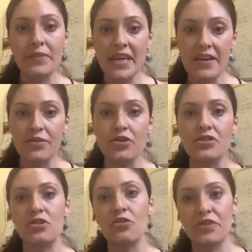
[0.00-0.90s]

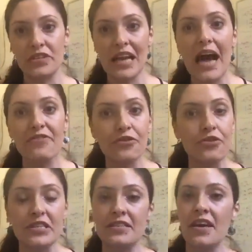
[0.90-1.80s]
behaviors over the life
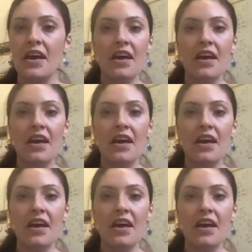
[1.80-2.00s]
course.